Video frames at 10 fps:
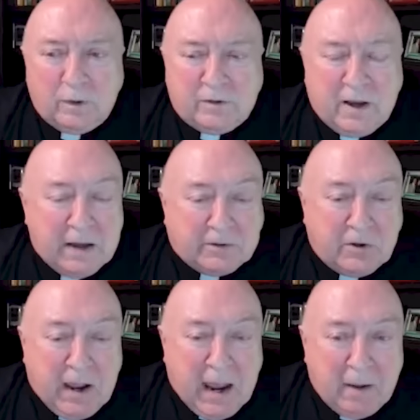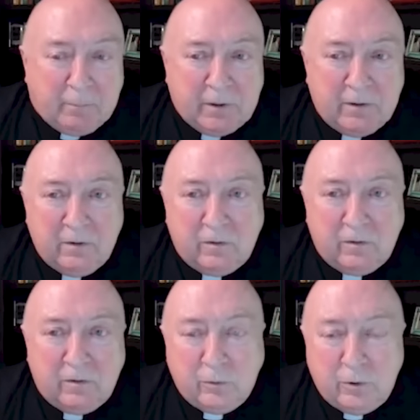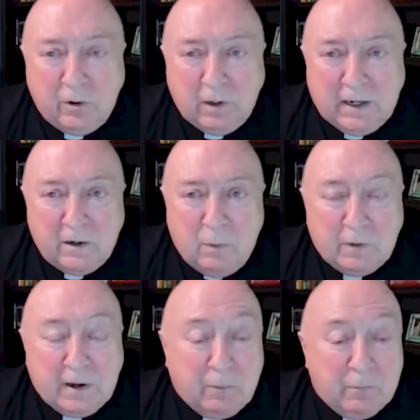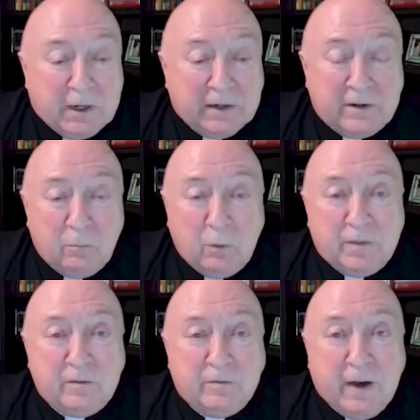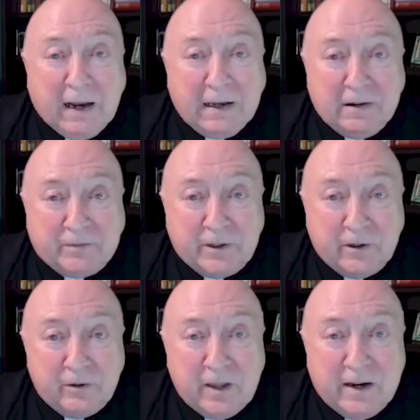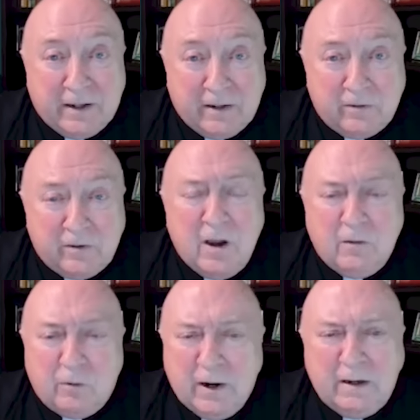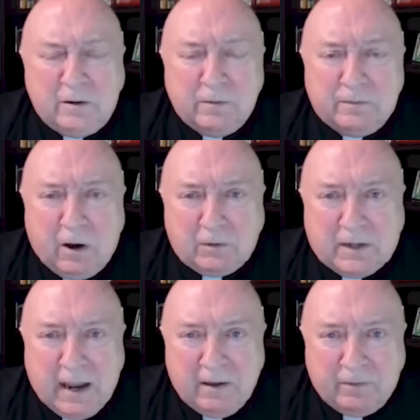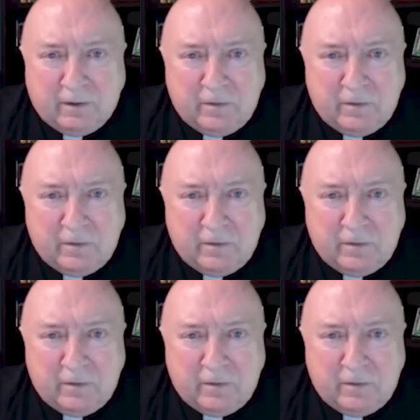What's got to happen sooner or later when we get done with this valley of tears, and it is for any devout Catholic,